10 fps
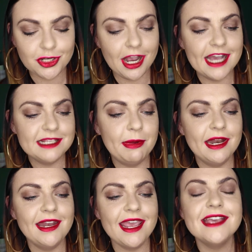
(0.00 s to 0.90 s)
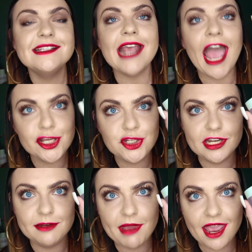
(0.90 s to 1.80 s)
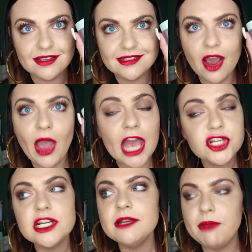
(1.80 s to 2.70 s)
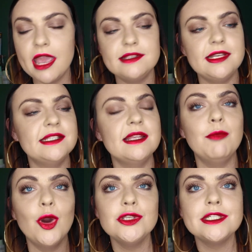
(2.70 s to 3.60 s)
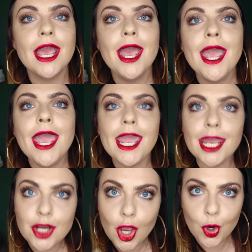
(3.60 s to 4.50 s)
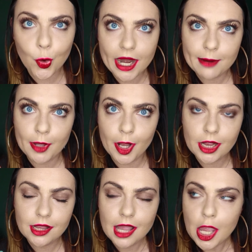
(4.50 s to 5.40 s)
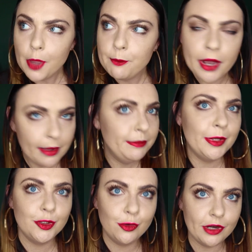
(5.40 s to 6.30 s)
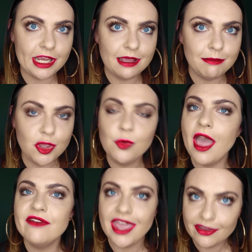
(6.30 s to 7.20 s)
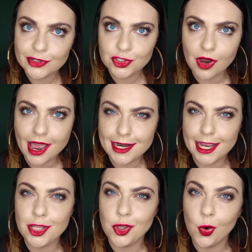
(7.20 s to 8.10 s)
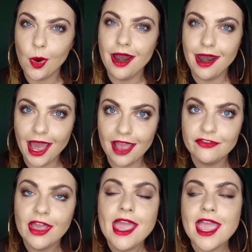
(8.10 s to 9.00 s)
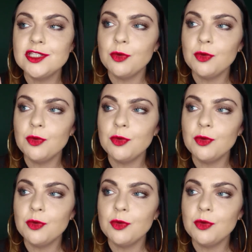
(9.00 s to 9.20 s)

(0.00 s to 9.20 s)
you guys, but it is Azulen Paste. Now, Azulen Paste is the most incredible pimple cream you have ever tried in your life. It's